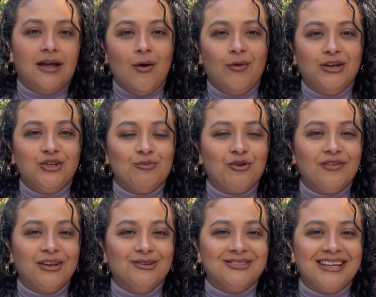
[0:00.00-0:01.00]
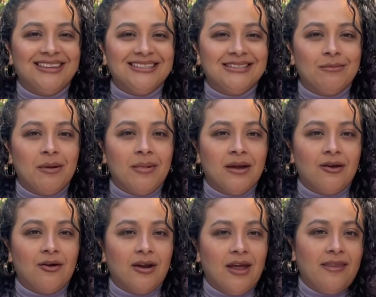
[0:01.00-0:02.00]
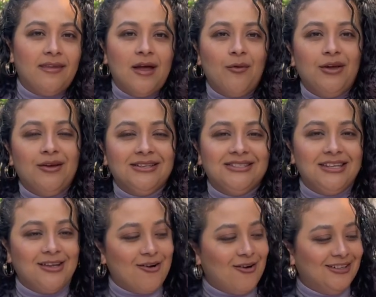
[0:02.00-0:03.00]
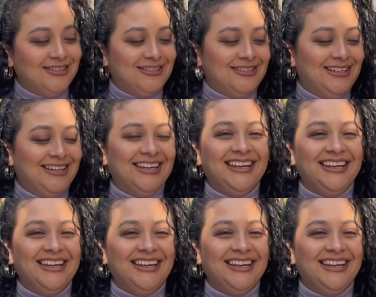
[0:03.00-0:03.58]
I want to do more videos like this in my backyard, and then that way you can see the cards.